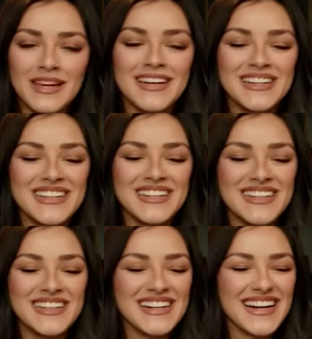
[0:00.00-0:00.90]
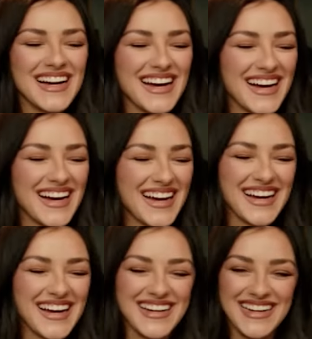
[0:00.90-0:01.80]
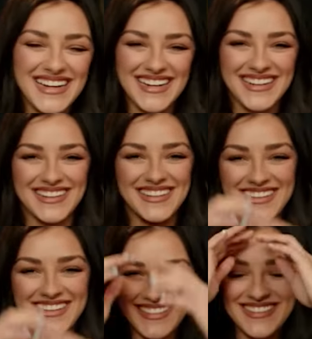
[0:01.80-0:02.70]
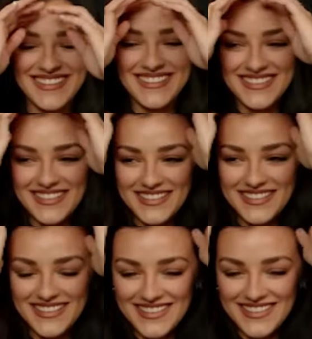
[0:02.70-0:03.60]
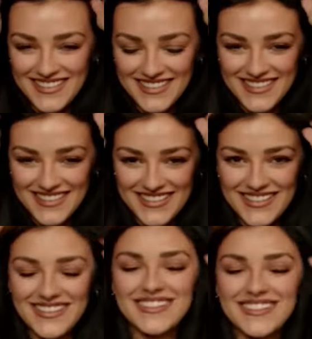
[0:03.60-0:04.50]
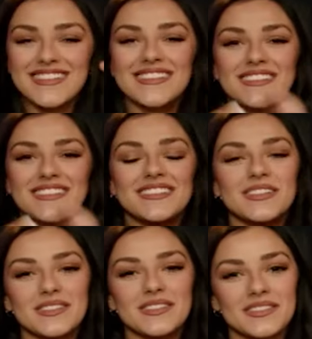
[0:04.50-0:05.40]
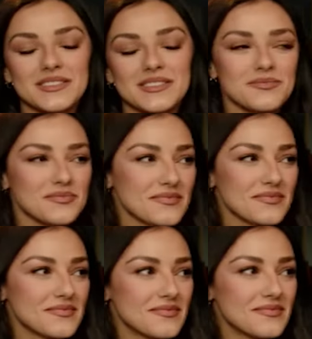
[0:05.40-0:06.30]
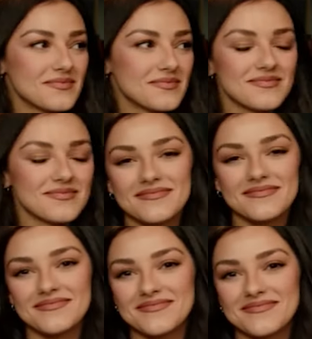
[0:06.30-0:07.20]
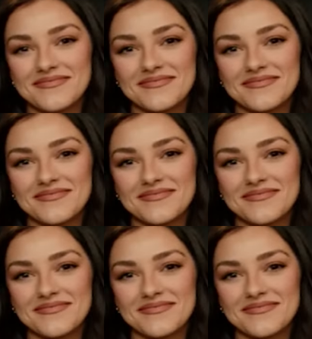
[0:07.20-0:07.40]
This person isn't speaking.